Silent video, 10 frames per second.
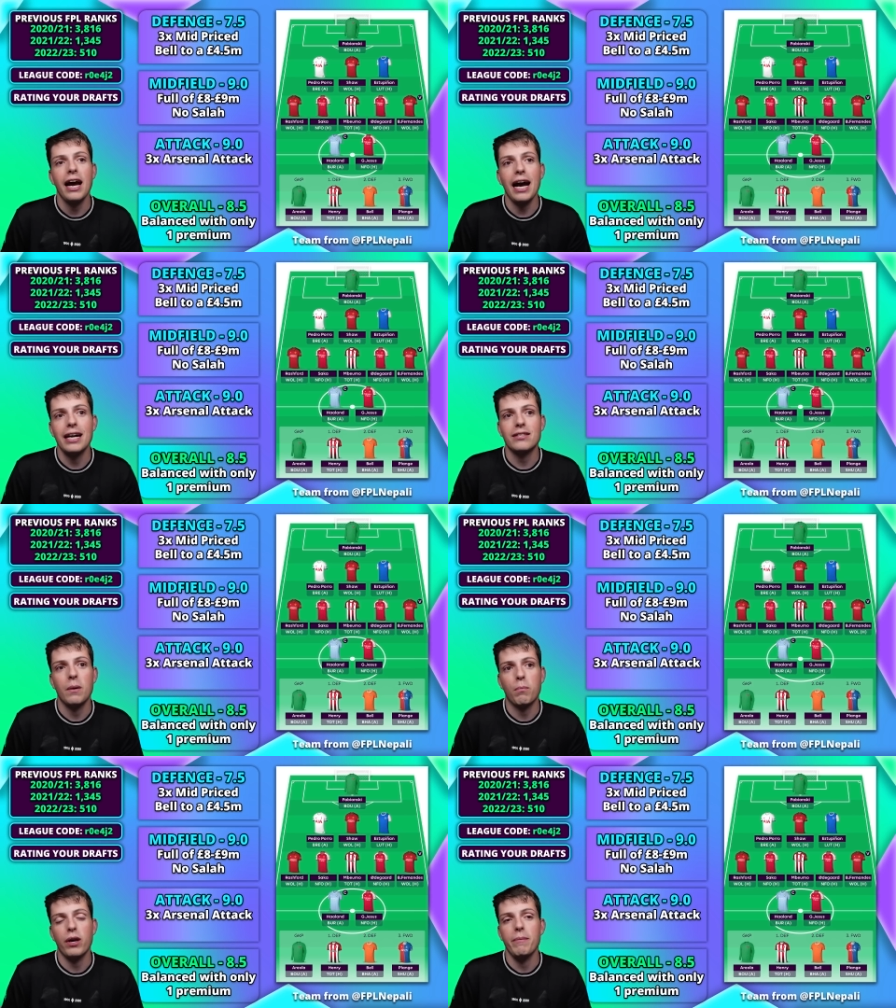as a
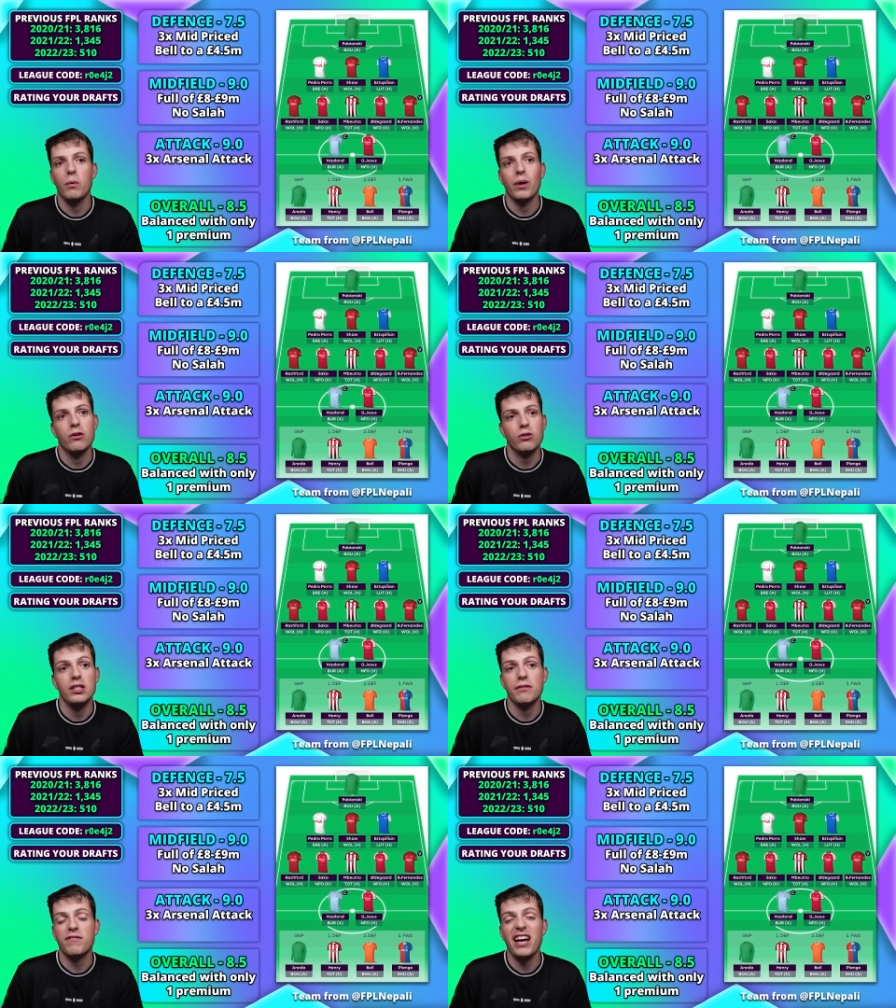premium, whether it's in
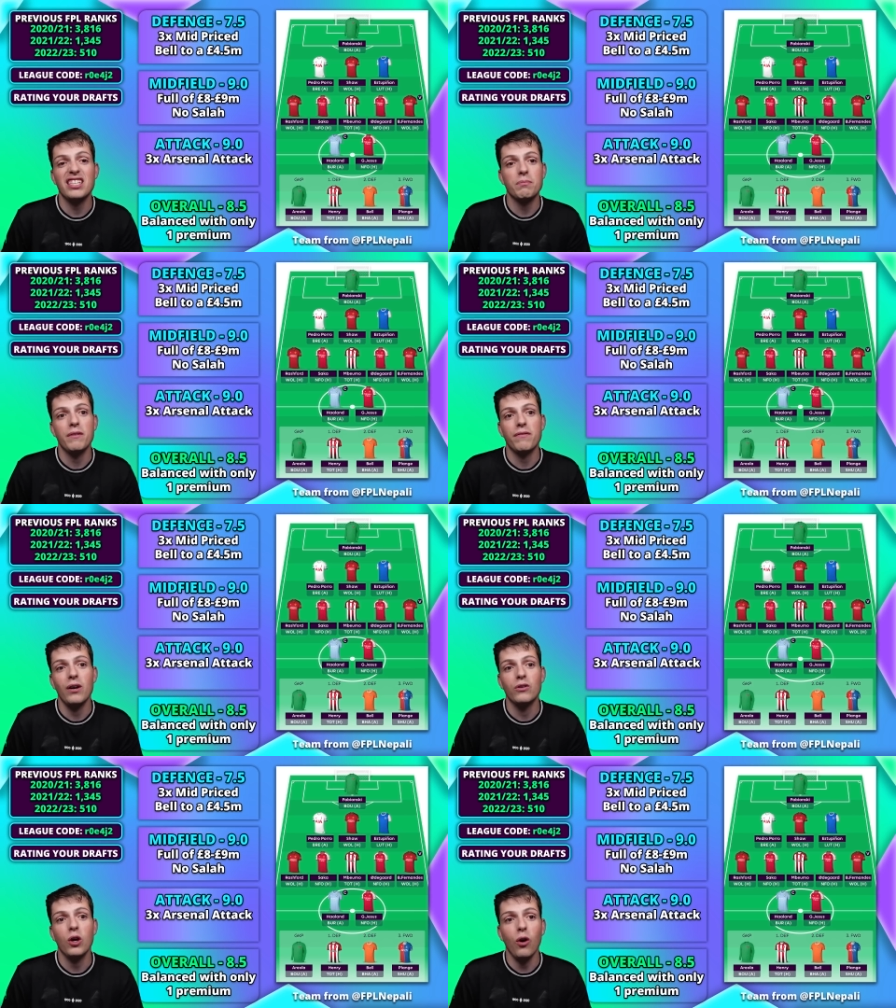defense,
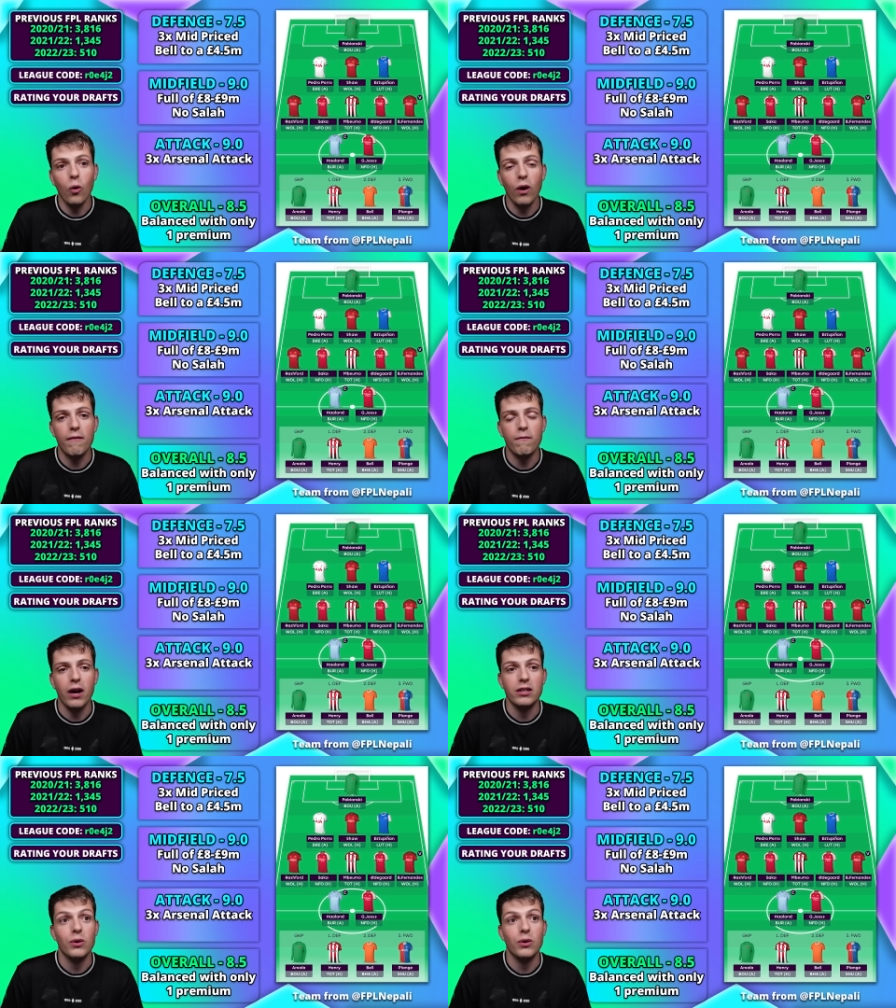midfield, or up front.